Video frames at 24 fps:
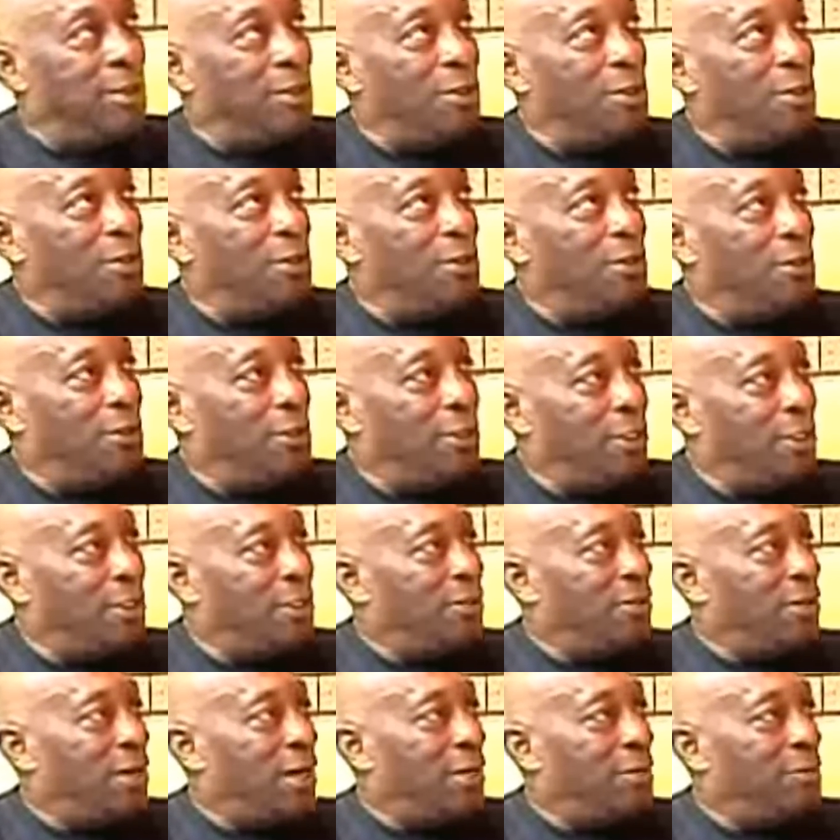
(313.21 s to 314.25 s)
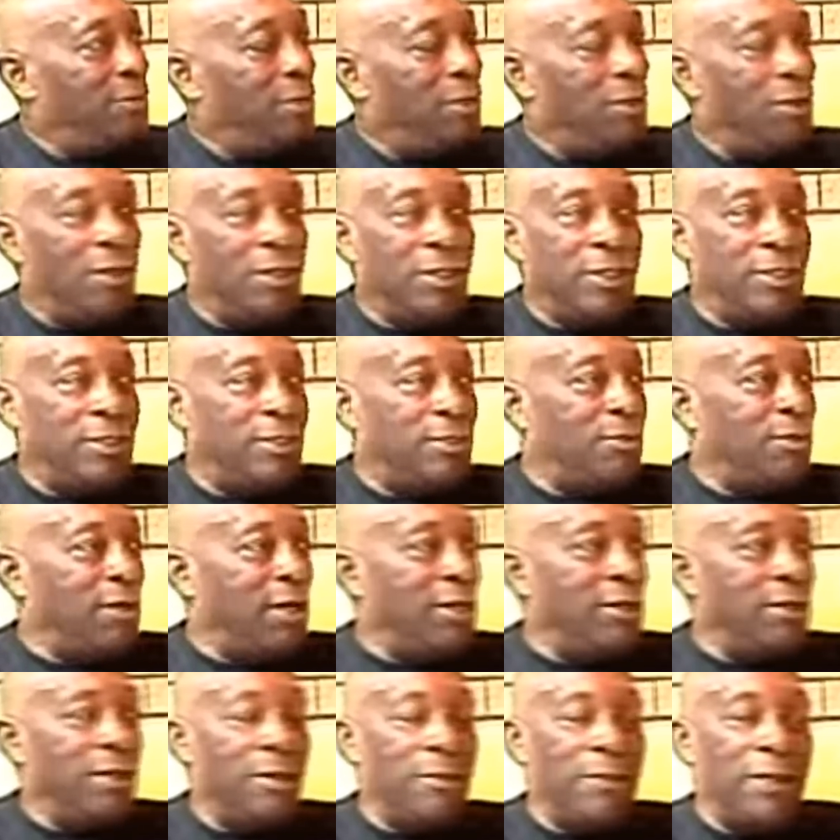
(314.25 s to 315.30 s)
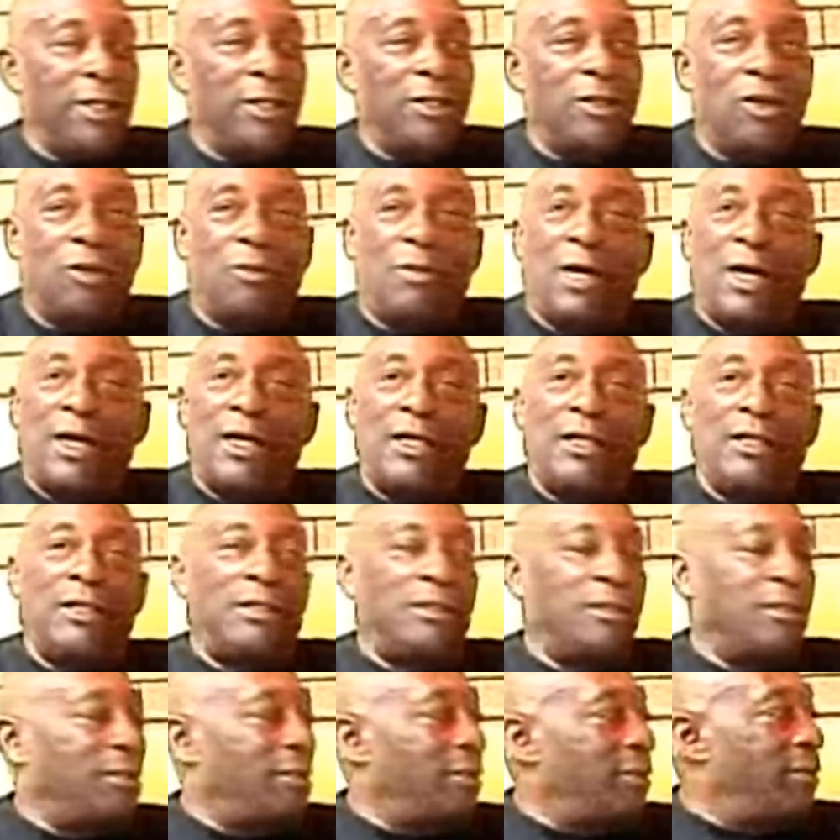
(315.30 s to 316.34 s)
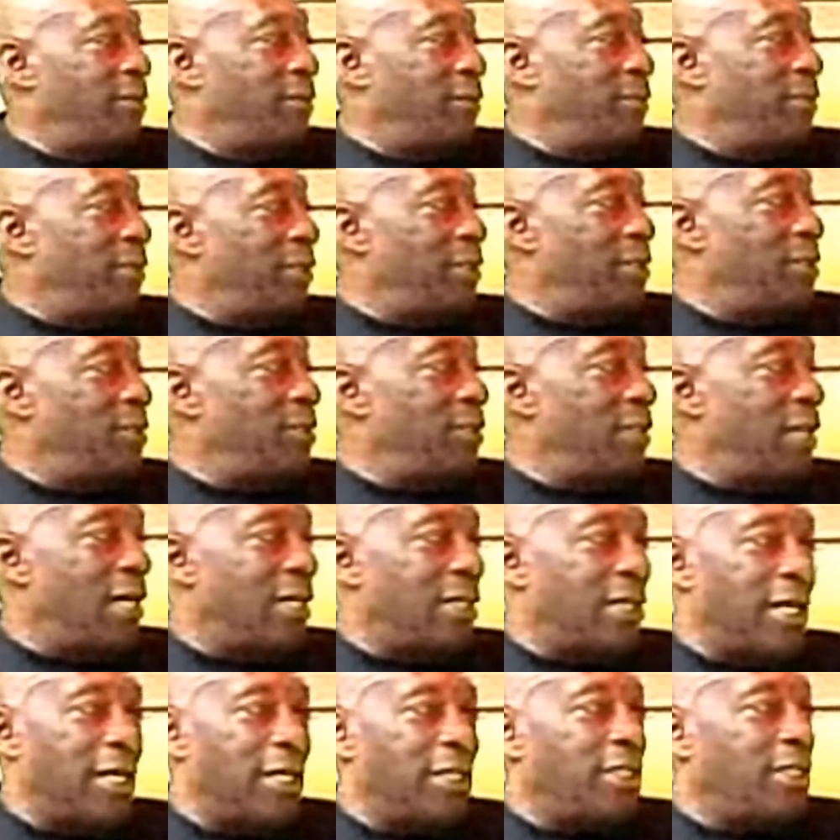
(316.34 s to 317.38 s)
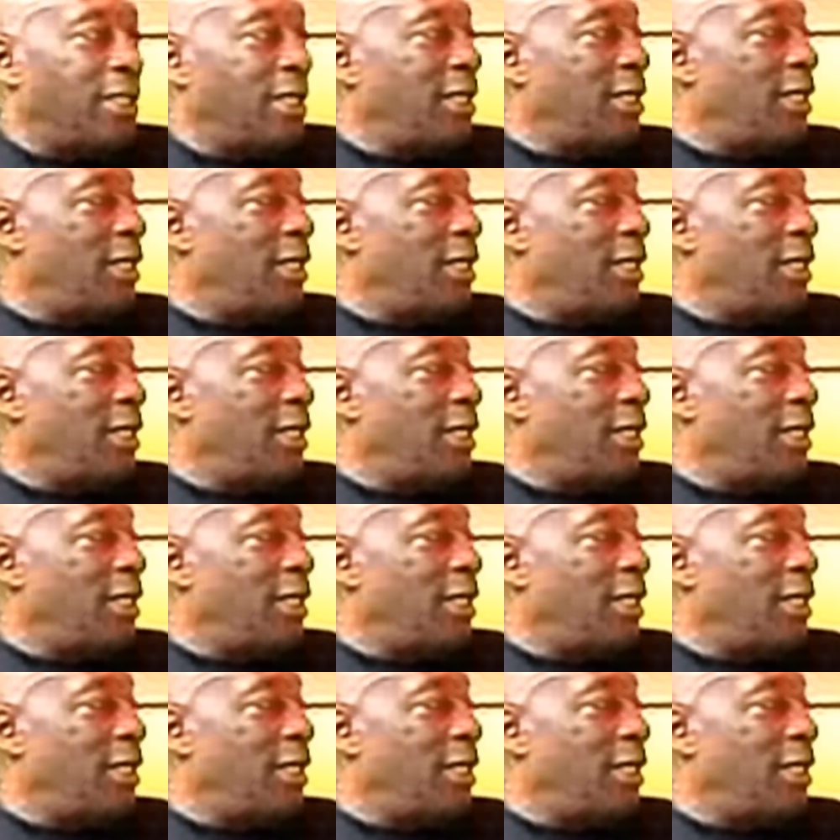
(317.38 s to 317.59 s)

holy crap, all these great, I mean, nobody, we've been using, I can't tell